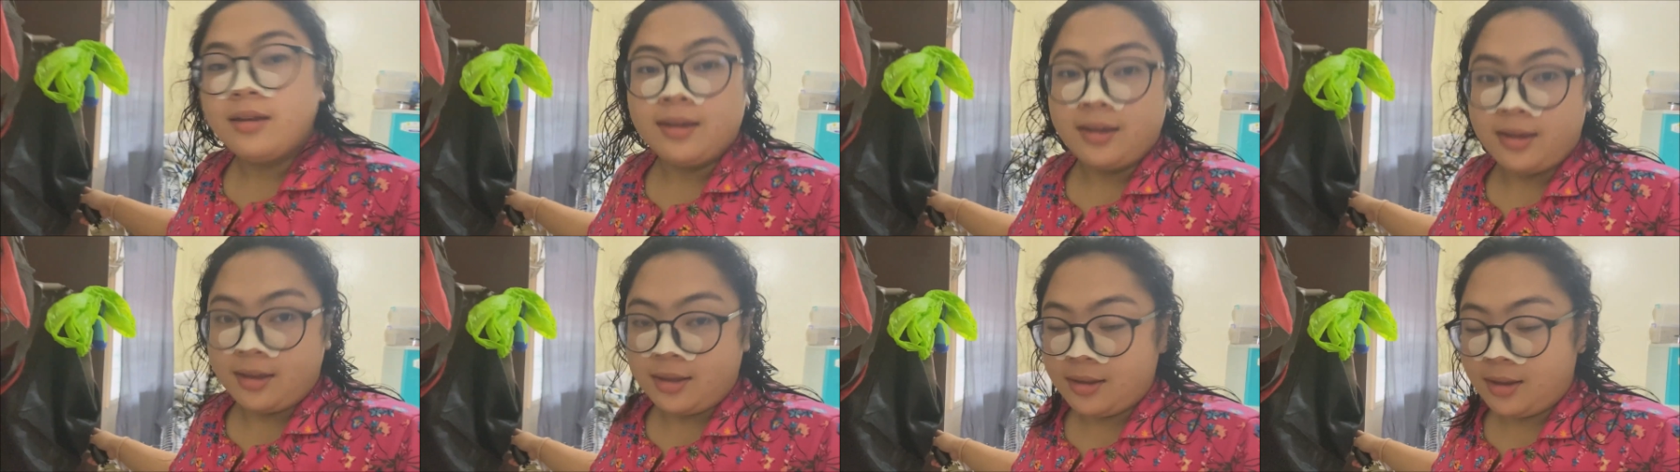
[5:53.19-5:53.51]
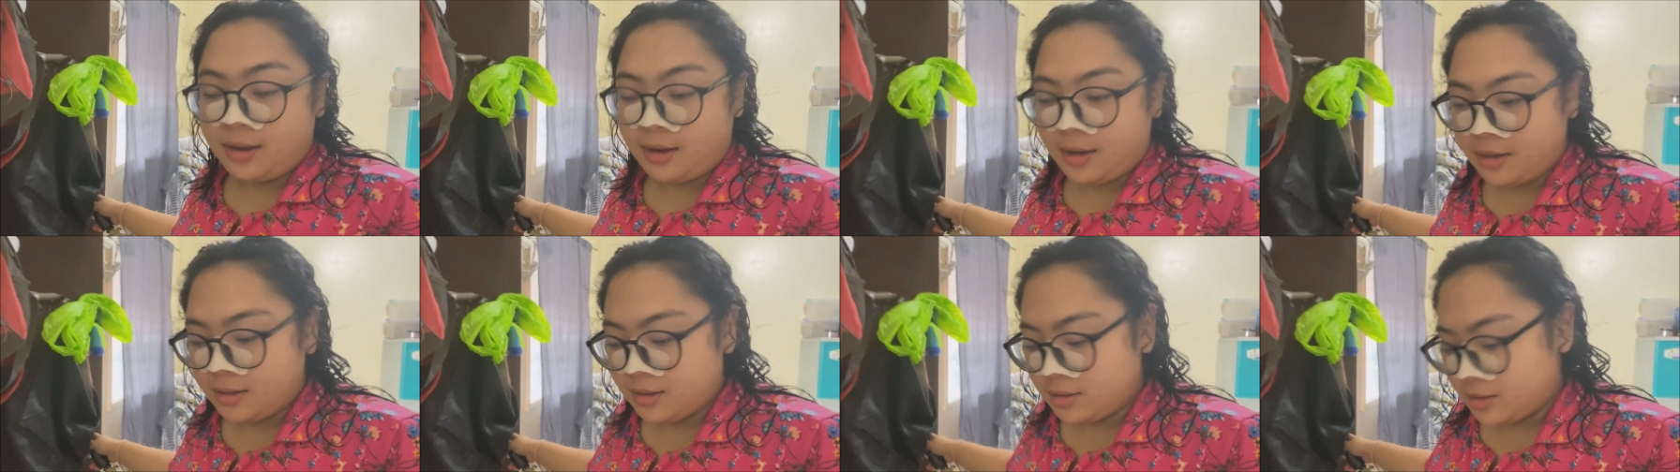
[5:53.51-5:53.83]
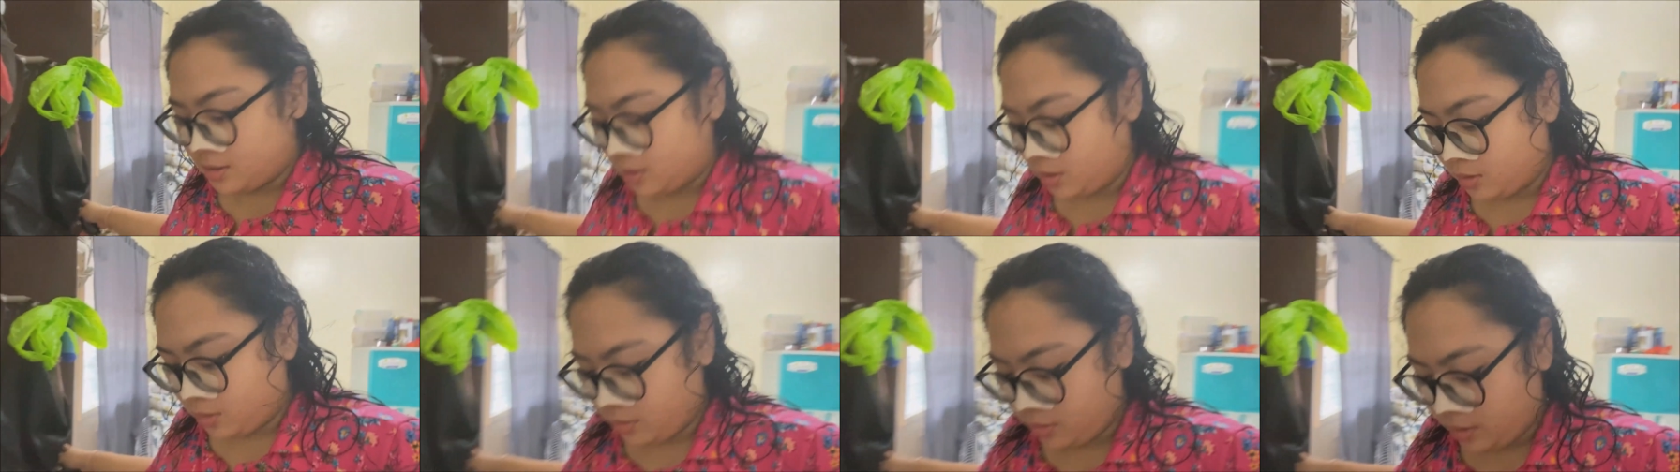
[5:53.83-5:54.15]
He does,
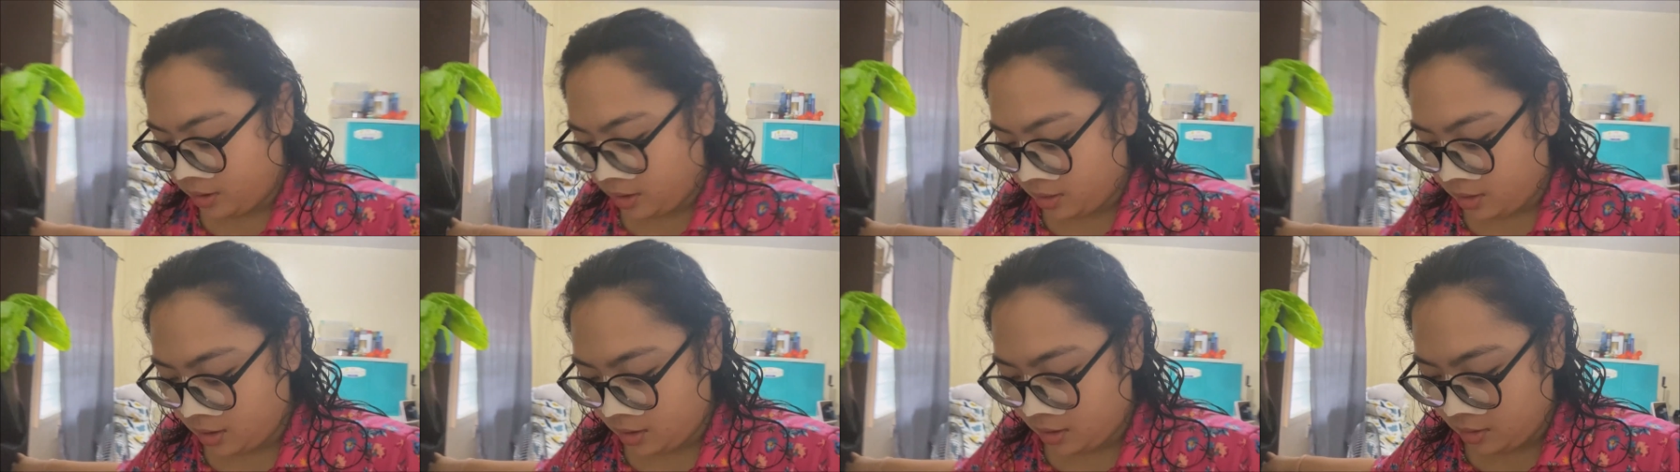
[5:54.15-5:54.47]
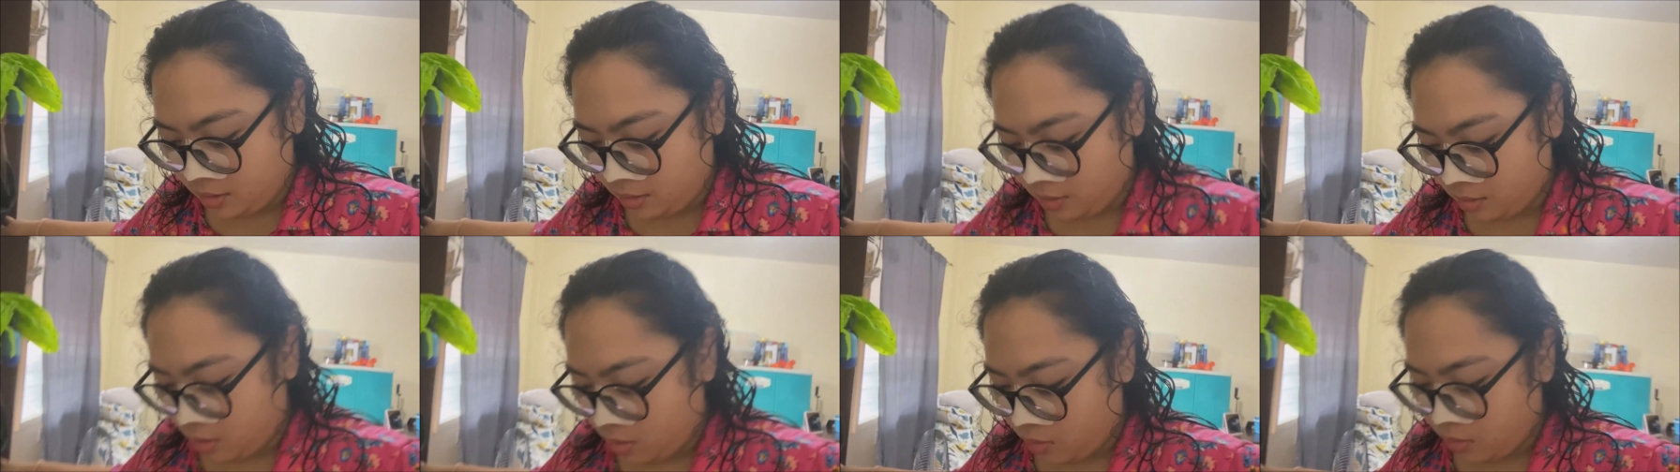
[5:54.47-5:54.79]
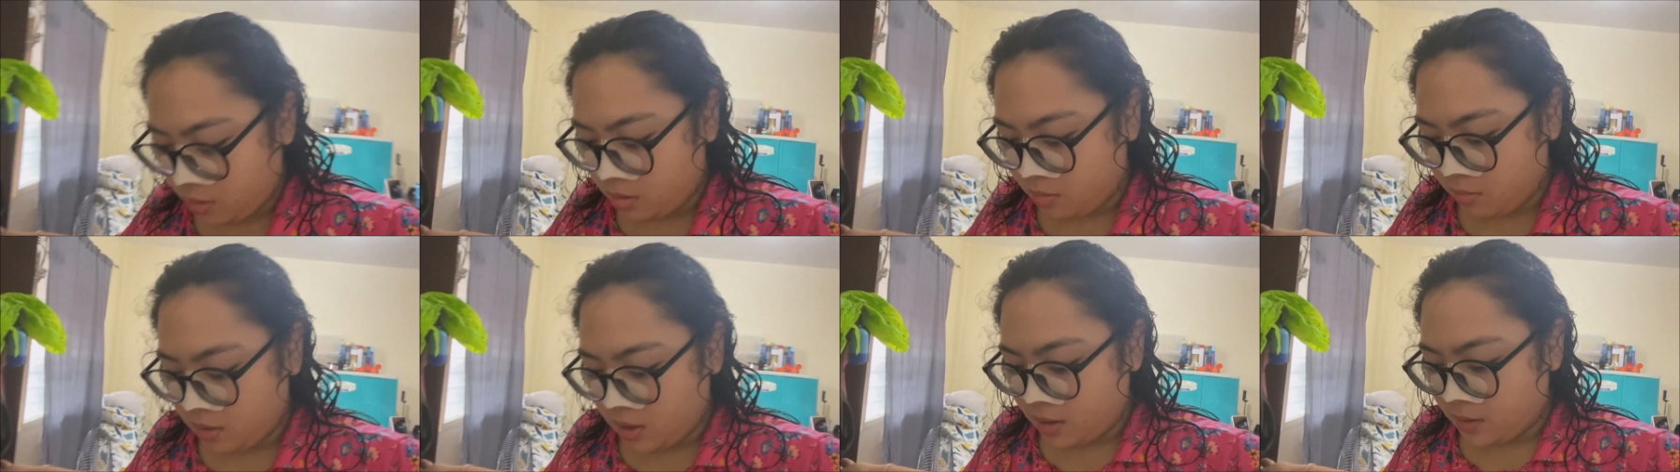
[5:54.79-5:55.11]
so I think he'll go with
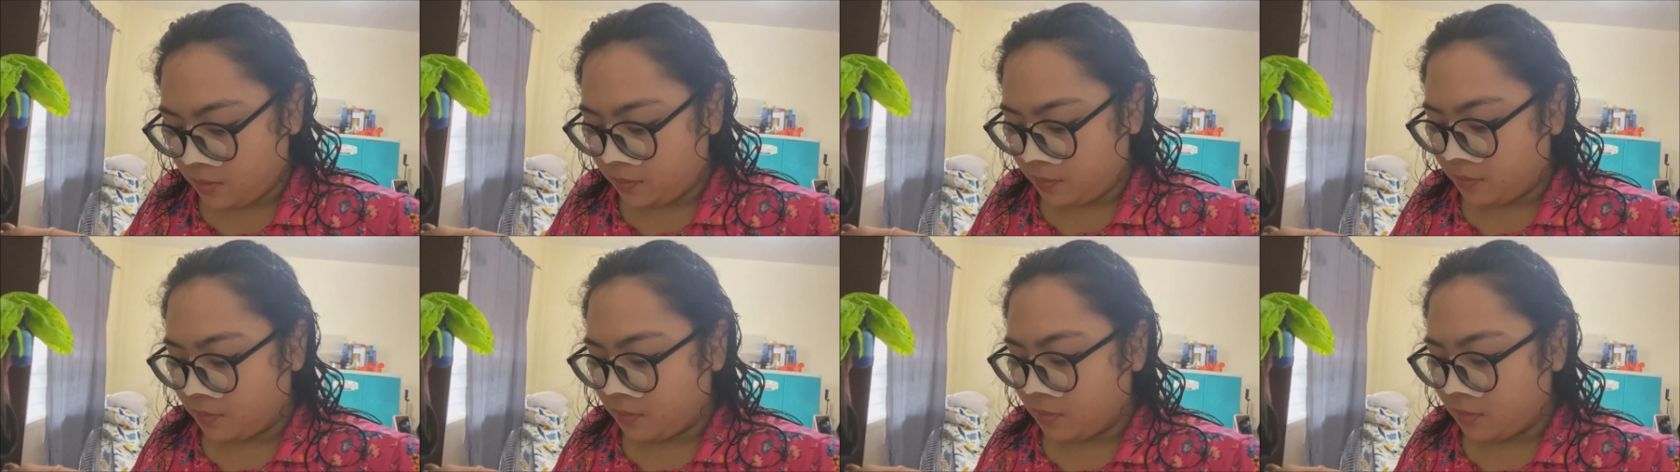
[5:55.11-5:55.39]
me.